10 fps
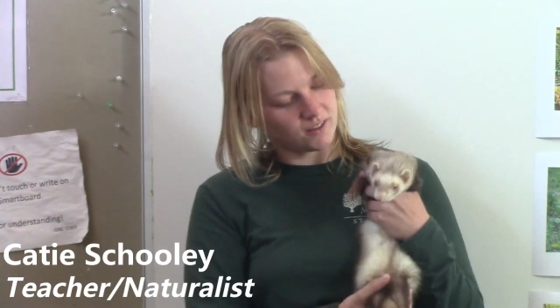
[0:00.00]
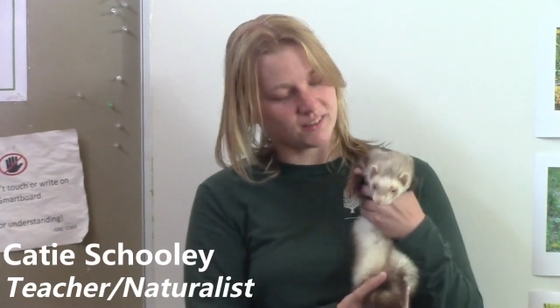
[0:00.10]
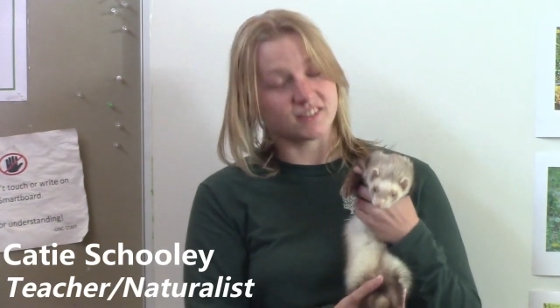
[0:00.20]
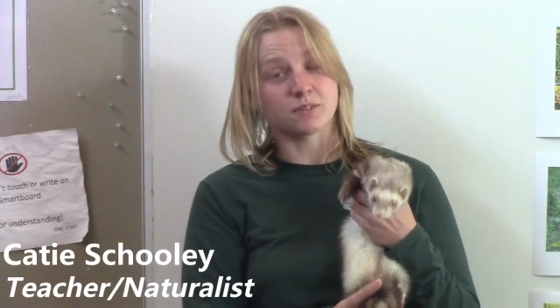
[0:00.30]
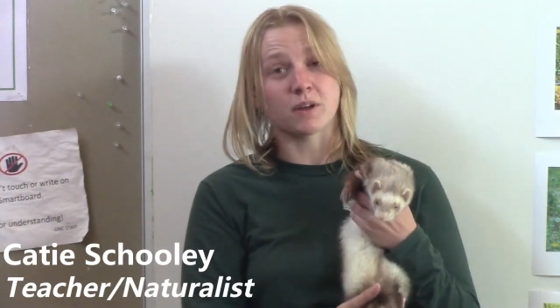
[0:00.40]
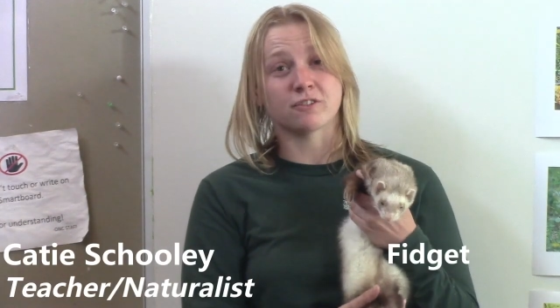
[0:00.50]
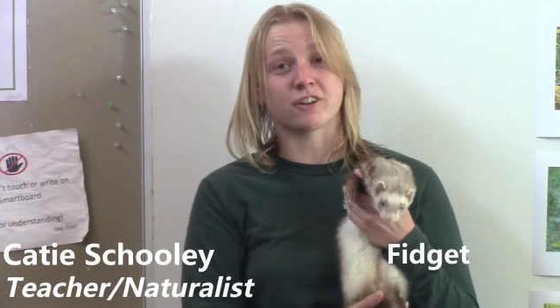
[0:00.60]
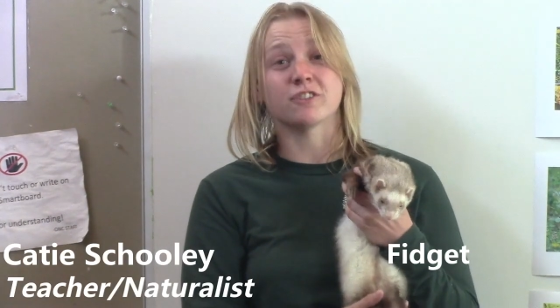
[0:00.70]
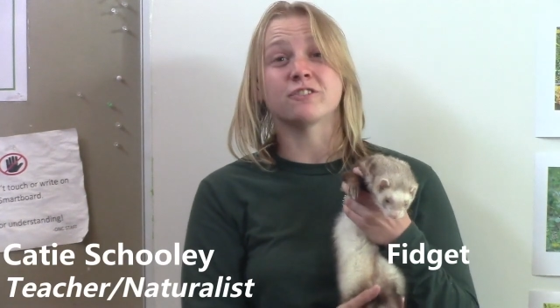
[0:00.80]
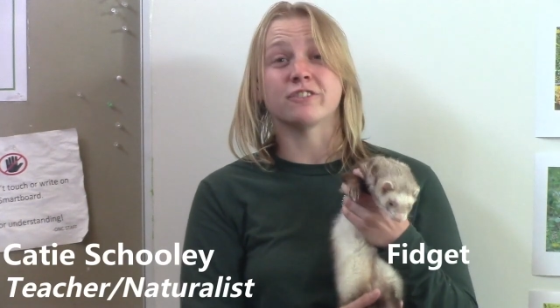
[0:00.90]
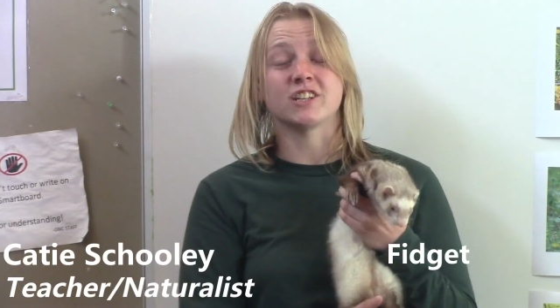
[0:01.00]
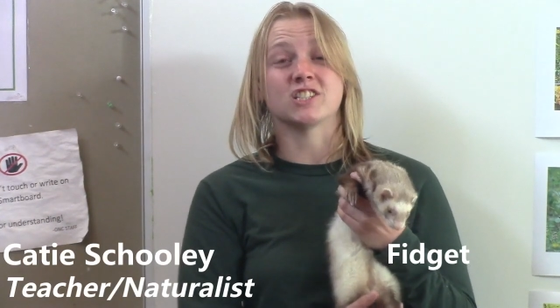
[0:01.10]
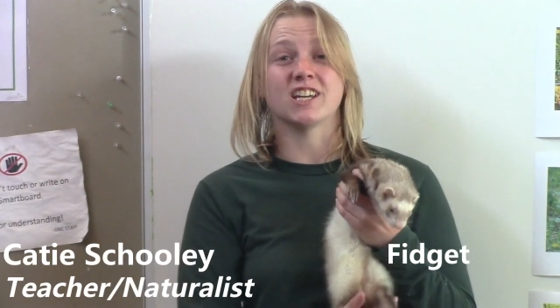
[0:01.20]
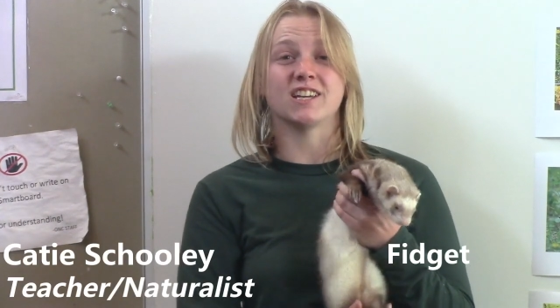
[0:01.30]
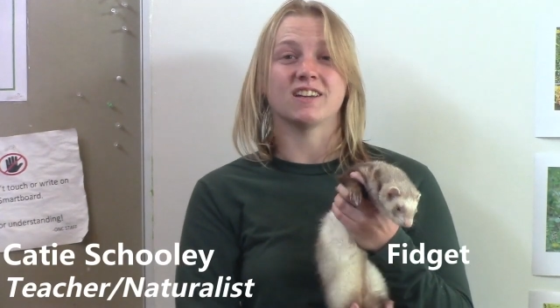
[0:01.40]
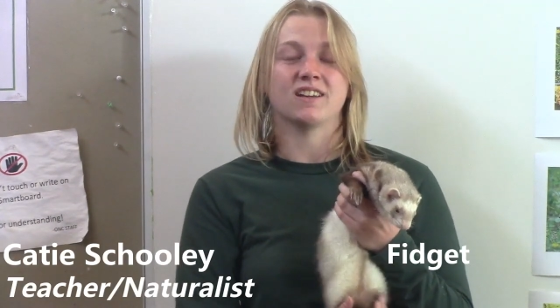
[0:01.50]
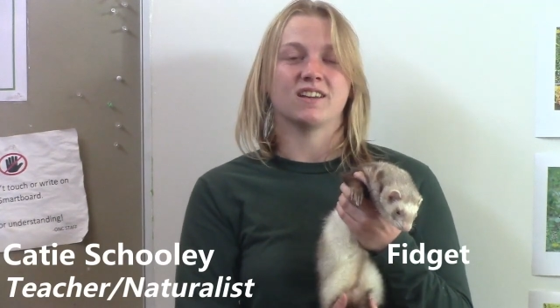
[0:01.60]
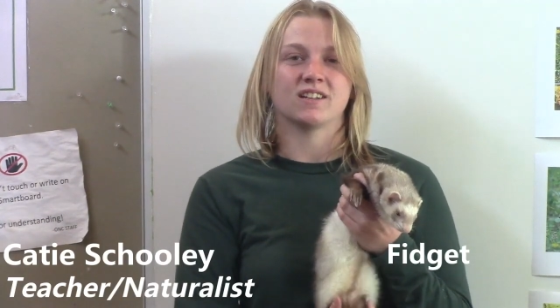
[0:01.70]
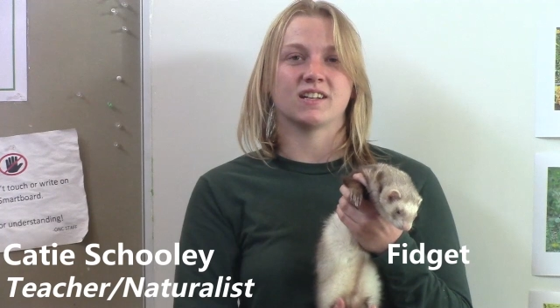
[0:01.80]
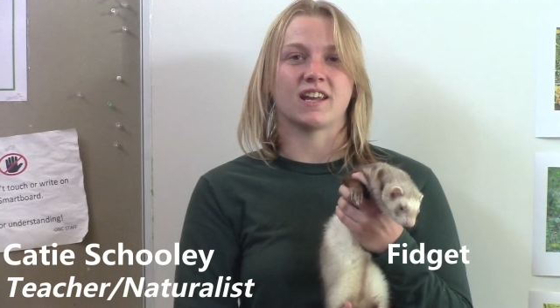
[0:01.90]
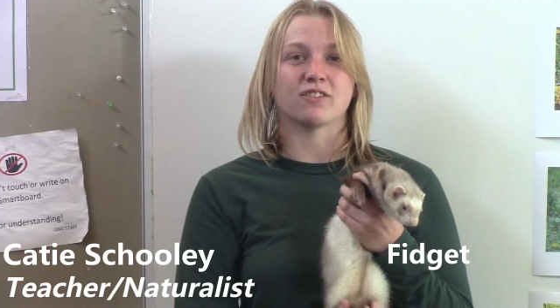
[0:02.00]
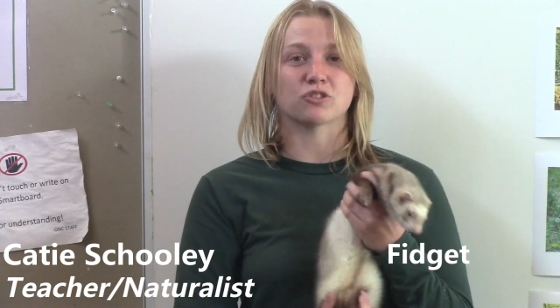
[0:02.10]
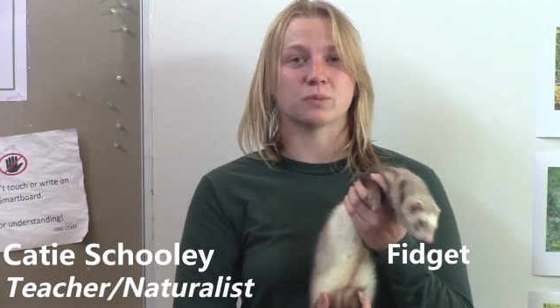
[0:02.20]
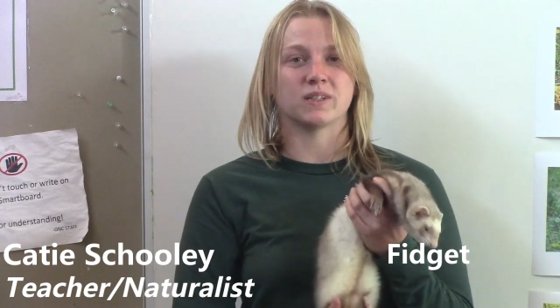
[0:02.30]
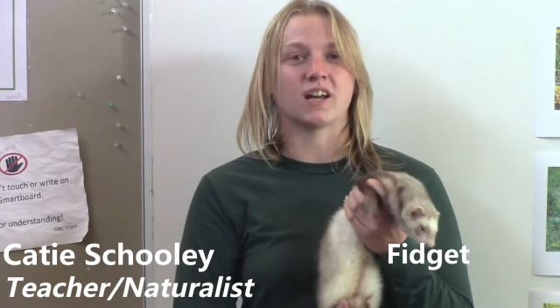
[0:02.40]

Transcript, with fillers: This is my friend Fidget. Today we're going to